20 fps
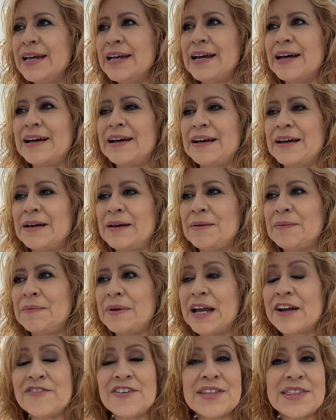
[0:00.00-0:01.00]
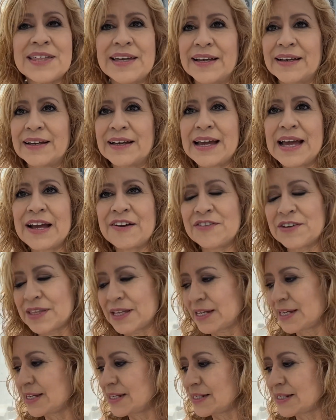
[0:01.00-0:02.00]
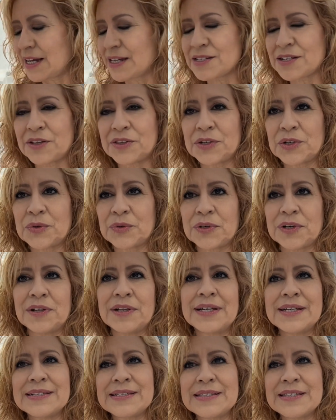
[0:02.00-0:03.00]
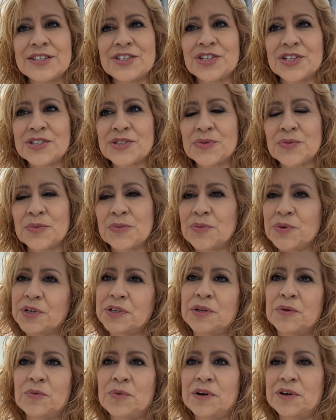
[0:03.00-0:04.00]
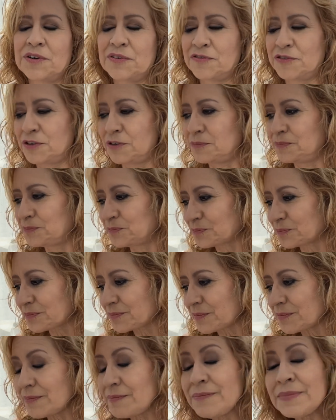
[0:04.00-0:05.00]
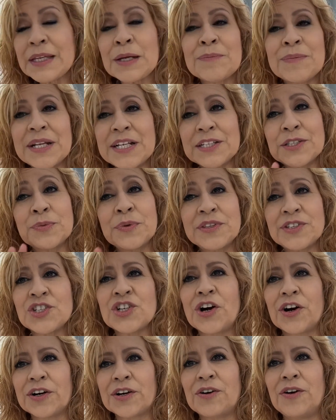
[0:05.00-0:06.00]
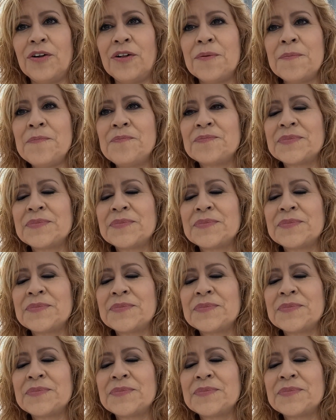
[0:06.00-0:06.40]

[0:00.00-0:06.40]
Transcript: Everything he does on the grill is just really wonderful, but it's with charcoal.